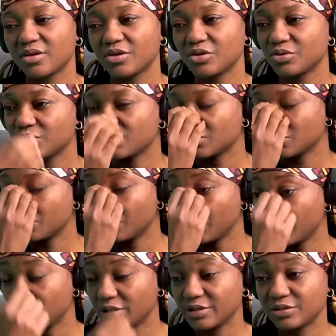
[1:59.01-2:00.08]
you know, told
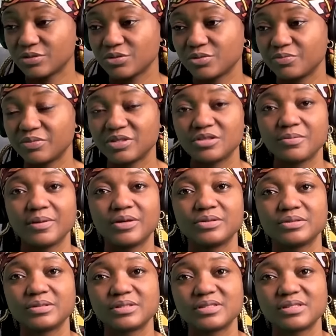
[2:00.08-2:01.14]
me a little bit
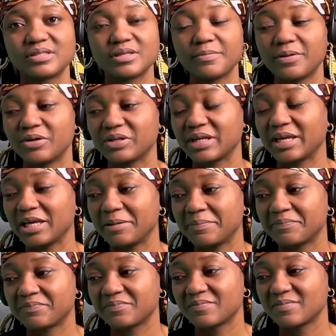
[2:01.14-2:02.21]
about about
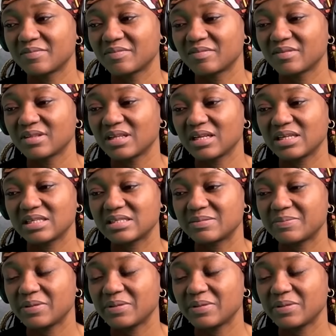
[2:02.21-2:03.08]
him and his